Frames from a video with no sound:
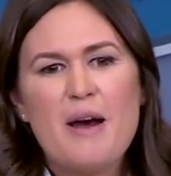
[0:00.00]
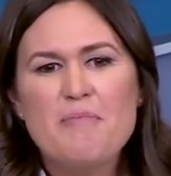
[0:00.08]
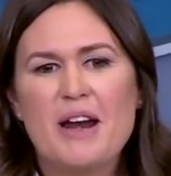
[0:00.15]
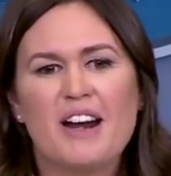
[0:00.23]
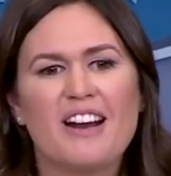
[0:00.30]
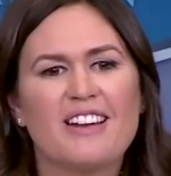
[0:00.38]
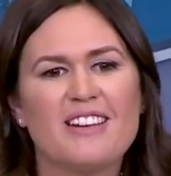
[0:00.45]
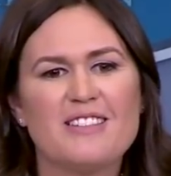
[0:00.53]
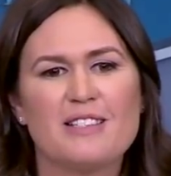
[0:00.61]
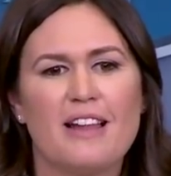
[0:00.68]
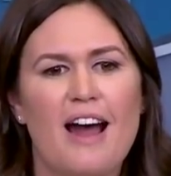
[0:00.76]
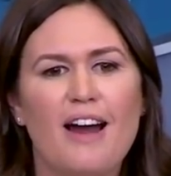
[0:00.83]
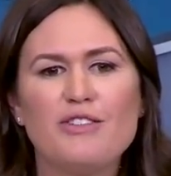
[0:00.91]

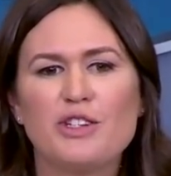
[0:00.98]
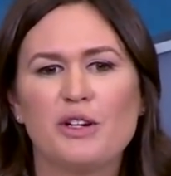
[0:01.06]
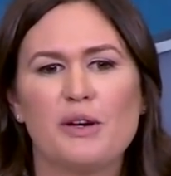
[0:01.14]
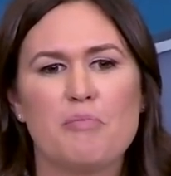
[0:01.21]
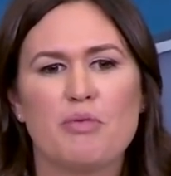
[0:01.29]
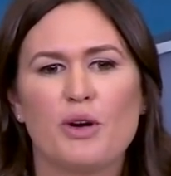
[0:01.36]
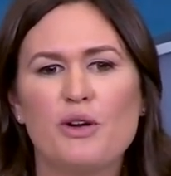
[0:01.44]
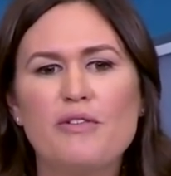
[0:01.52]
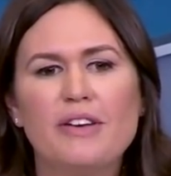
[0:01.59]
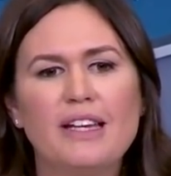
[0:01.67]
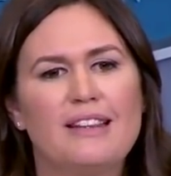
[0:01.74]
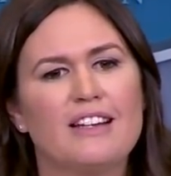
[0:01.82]
Americans' lives are improving,